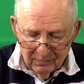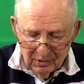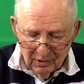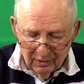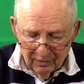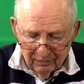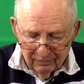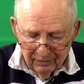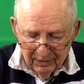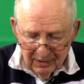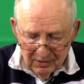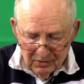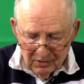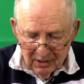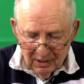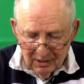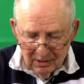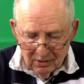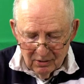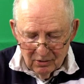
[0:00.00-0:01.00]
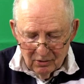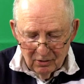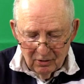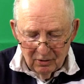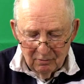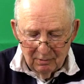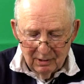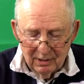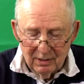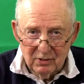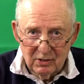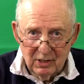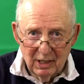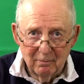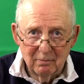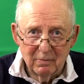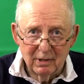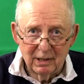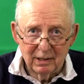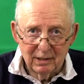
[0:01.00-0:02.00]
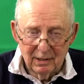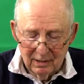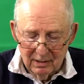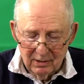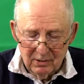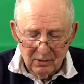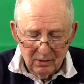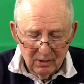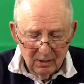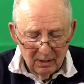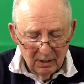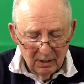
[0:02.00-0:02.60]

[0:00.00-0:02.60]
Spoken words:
So the first thing to do when assembling this